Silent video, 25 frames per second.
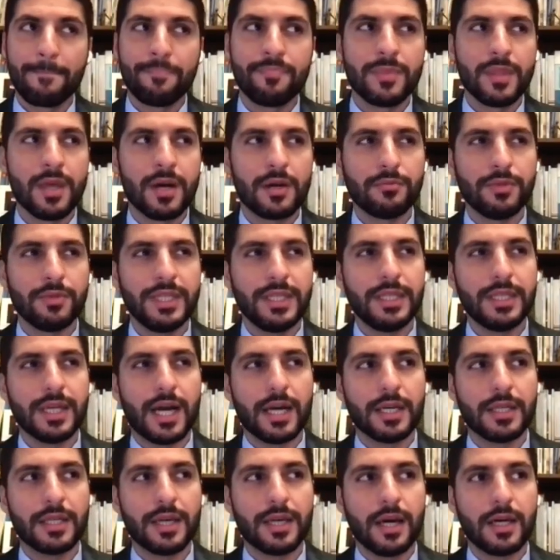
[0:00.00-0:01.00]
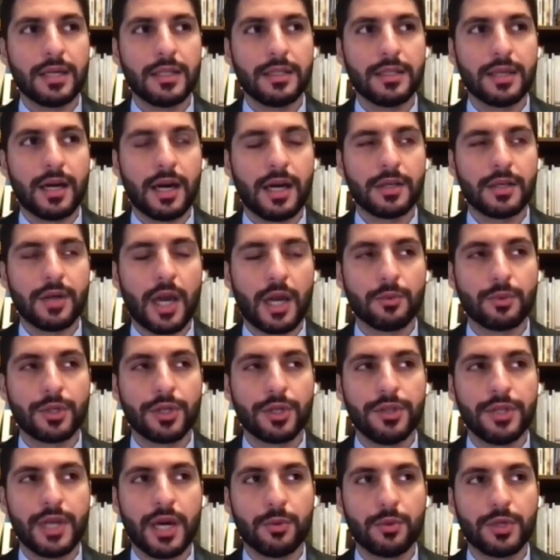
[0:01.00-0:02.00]
Not really. I
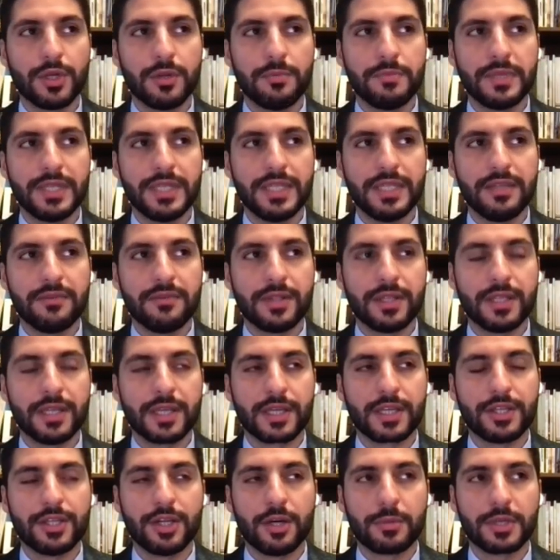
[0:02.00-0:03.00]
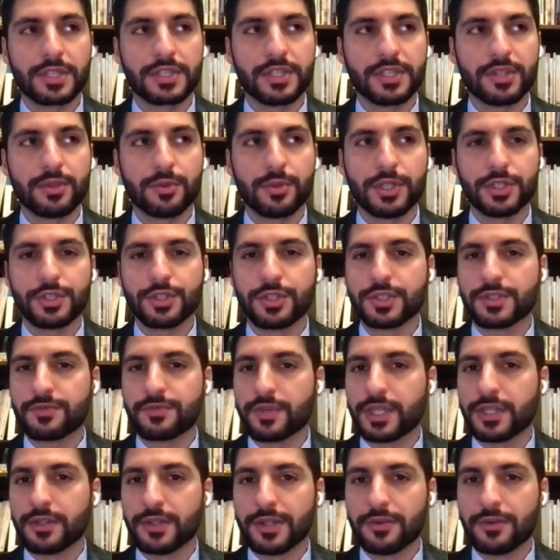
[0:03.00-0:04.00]
wouldn't believe the economic situation is
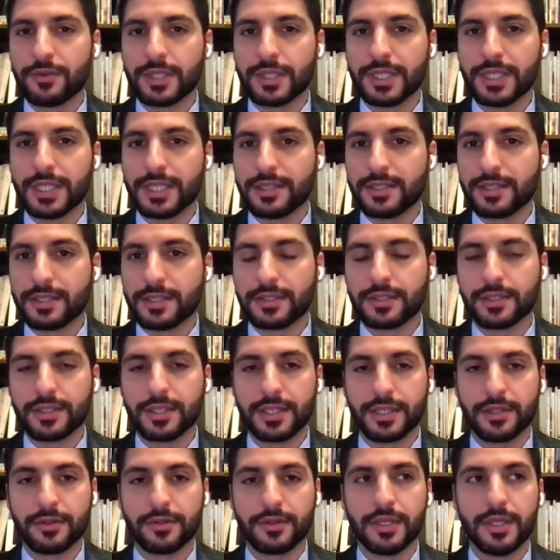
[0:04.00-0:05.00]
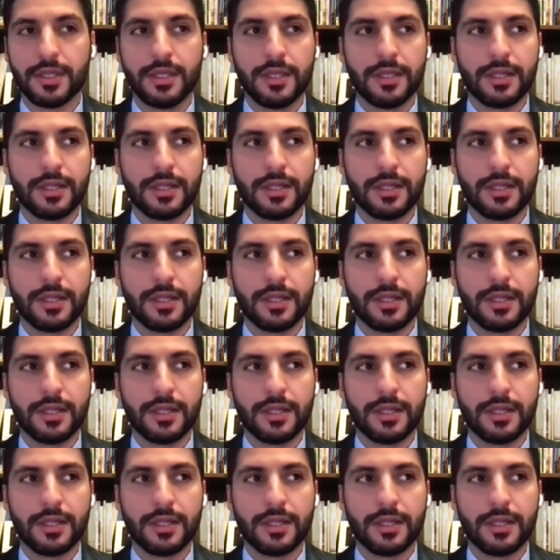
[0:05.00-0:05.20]
very related here.